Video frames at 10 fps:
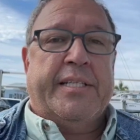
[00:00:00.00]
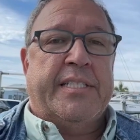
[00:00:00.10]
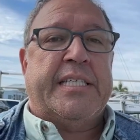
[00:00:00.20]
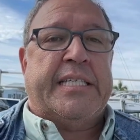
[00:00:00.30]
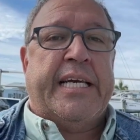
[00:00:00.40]

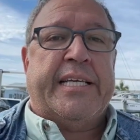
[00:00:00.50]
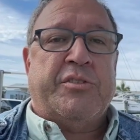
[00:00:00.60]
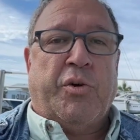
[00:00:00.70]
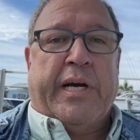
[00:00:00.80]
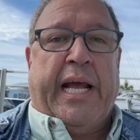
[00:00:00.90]
doesn't take
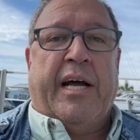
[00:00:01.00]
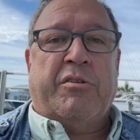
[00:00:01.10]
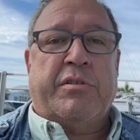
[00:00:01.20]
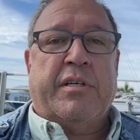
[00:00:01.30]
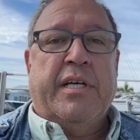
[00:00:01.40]
into
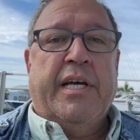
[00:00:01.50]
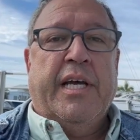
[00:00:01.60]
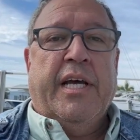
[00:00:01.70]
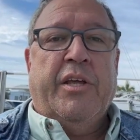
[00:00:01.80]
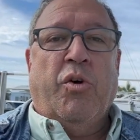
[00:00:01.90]
account
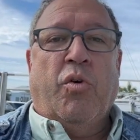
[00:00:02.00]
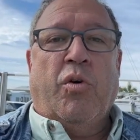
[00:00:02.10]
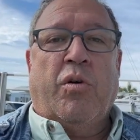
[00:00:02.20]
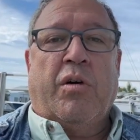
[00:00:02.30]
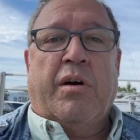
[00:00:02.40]

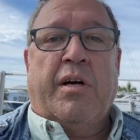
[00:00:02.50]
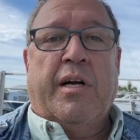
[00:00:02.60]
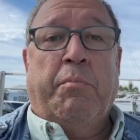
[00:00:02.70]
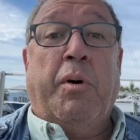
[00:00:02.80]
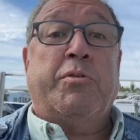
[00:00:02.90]
your
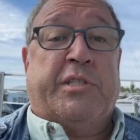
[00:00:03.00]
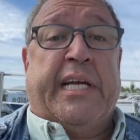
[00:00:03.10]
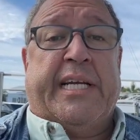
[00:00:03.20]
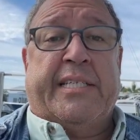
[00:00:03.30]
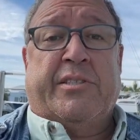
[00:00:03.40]
boat
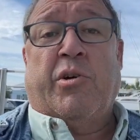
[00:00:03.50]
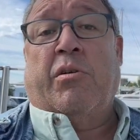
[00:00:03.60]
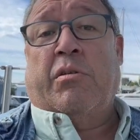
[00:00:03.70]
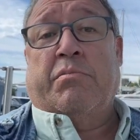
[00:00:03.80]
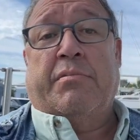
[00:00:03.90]
settings.
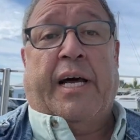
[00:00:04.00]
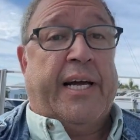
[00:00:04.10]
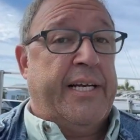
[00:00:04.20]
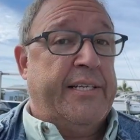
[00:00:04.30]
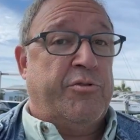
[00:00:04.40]
So
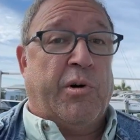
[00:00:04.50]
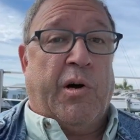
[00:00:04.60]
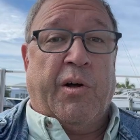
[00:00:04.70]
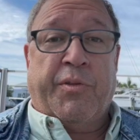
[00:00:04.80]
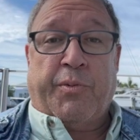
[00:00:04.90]
I
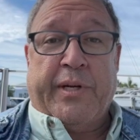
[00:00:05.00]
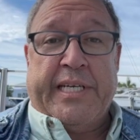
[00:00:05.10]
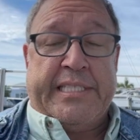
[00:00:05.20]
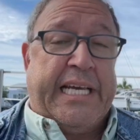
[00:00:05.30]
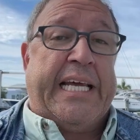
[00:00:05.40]
draw
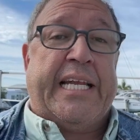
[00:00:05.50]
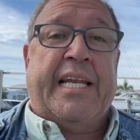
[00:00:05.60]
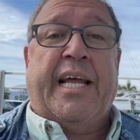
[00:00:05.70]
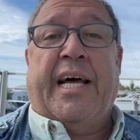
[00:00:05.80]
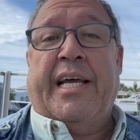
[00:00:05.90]
three
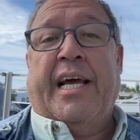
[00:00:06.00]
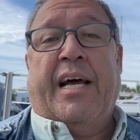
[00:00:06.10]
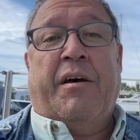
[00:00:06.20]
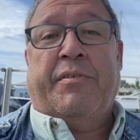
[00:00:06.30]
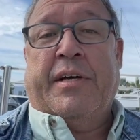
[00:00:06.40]
ten, I
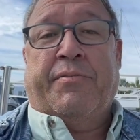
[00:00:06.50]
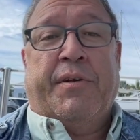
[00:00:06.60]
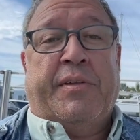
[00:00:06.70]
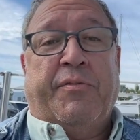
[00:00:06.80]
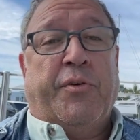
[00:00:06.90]
have a
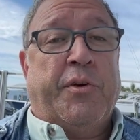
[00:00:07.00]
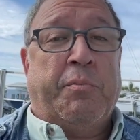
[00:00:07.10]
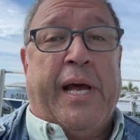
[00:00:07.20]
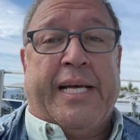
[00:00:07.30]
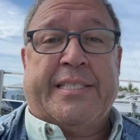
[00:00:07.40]
fifty foot
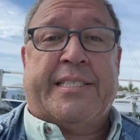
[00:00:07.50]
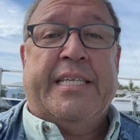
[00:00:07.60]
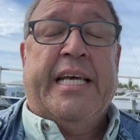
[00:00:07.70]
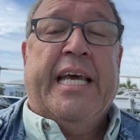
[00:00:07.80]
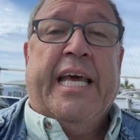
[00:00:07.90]
mast.
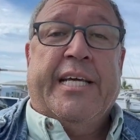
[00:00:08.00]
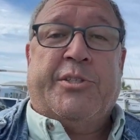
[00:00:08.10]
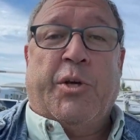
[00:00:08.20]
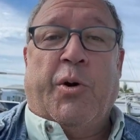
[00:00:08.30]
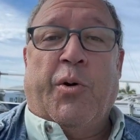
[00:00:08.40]

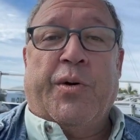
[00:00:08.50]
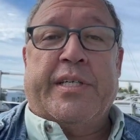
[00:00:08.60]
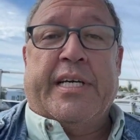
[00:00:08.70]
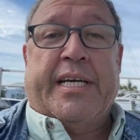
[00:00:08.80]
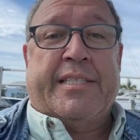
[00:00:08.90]

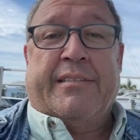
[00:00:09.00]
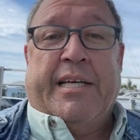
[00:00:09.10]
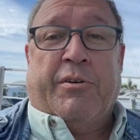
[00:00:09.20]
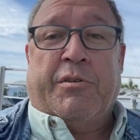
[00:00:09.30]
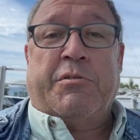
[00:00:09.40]
So, uh,
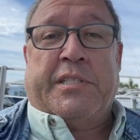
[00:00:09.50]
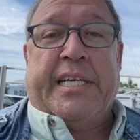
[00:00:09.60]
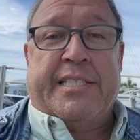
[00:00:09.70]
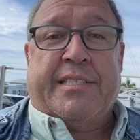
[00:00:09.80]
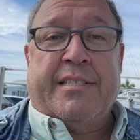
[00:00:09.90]
you know, those
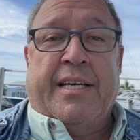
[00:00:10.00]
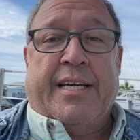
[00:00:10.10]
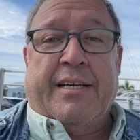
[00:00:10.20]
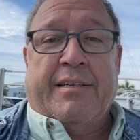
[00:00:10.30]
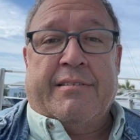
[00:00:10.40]
things
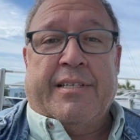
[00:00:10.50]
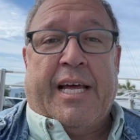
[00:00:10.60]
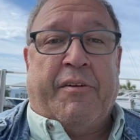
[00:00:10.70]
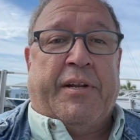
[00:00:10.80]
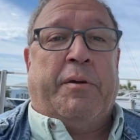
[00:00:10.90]
uh,
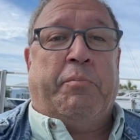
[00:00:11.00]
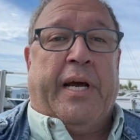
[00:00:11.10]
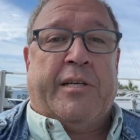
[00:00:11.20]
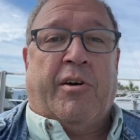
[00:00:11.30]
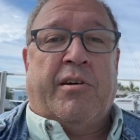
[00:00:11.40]
have an
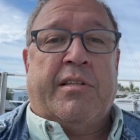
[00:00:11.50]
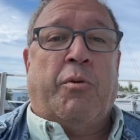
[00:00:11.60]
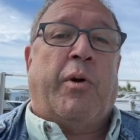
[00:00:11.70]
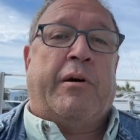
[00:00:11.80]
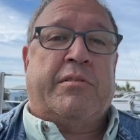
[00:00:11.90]
impact on
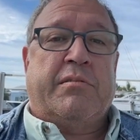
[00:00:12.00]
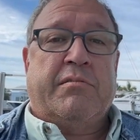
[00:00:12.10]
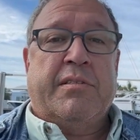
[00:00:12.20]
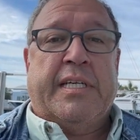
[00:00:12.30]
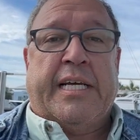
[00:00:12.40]
the route
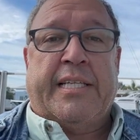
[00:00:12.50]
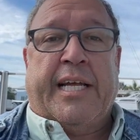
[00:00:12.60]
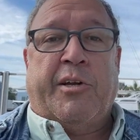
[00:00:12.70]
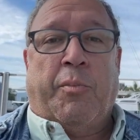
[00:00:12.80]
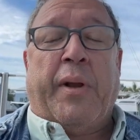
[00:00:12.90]
uh,
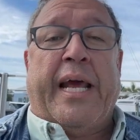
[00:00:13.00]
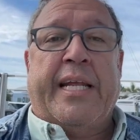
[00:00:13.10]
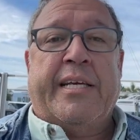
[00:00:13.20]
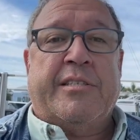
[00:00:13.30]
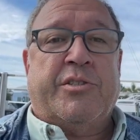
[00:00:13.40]
that you're
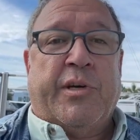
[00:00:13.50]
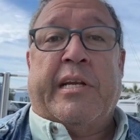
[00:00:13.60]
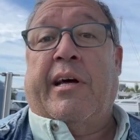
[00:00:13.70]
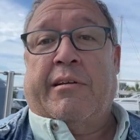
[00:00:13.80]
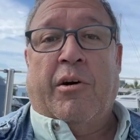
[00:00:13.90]
planning, because you
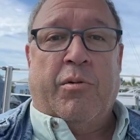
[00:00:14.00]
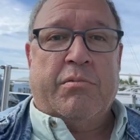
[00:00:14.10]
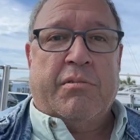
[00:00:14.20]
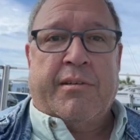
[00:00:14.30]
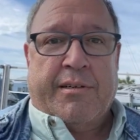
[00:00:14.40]
cannot
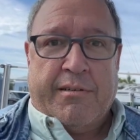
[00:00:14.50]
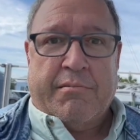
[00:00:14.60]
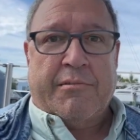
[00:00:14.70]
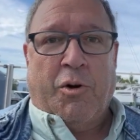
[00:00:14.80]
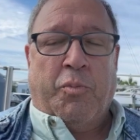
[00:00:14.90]
go
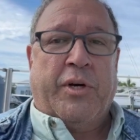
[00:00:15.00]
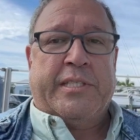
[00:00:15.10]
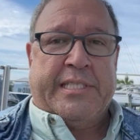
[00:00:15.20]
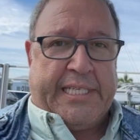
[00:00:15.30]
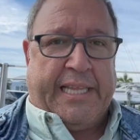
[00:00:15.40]
under low
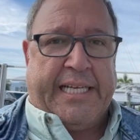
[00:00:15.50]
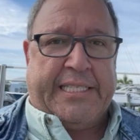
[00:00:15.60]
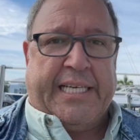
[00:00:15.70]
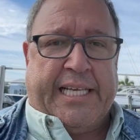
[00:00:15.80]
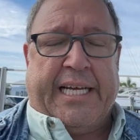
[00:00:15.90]
bridges and
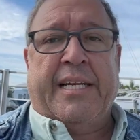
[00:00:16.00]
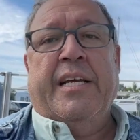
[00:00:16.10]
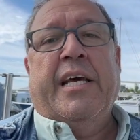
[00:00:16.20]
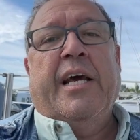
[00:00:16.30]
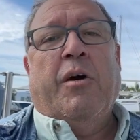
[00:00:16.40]
things like that.
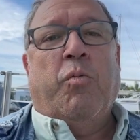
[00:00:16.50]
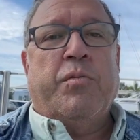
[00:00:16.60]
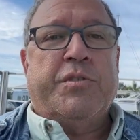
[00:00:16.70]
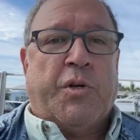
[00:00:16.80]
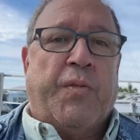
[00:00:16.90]

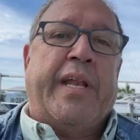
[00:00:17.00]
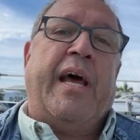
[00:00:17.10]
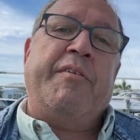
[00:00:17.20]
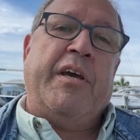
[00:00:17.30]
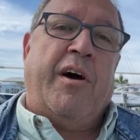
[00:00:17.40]
So the
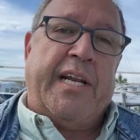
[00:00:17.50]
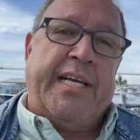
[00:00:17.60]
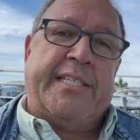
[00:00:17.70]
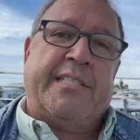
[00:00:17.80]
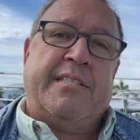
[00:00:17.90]

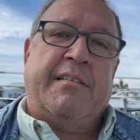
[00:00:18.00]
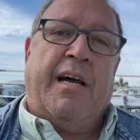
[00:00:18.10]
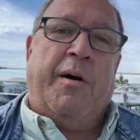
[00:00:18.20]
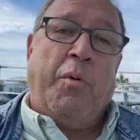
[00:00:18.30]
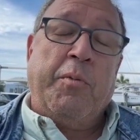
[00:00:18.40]
Navionics
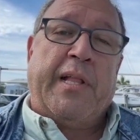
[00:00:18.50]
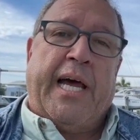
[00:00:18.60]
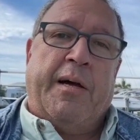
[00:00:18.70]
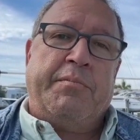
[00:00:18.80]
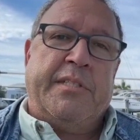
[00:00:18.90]
uh, mobile
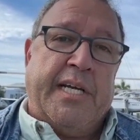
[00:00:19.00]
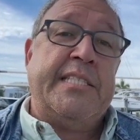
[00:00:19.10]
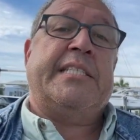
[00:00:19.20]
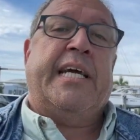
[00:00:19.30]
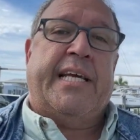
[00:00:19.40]
app
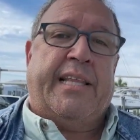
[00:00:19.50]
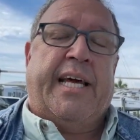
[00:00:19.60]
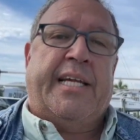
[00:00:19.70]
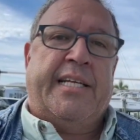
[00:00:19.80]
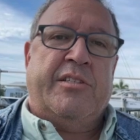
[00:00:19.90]
does take
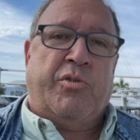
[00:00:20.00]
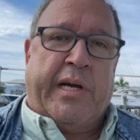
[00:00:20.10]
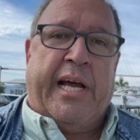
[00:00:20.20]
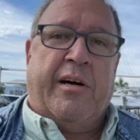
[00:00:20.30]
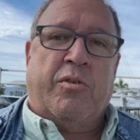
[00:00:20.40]
that into
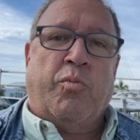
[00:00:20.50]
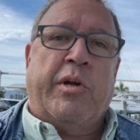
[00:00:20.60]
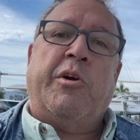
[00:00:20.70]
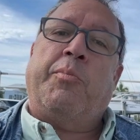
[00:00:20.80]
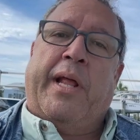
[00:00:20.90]
account
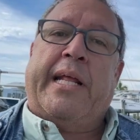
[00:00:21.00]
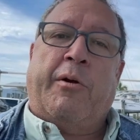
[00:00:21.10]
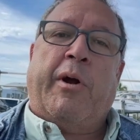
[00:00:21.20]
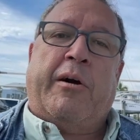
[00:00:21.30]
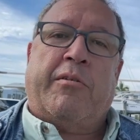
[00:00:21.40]
when you're planning
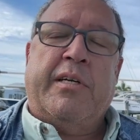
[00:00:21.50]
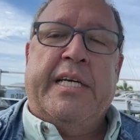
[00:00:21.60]
a route.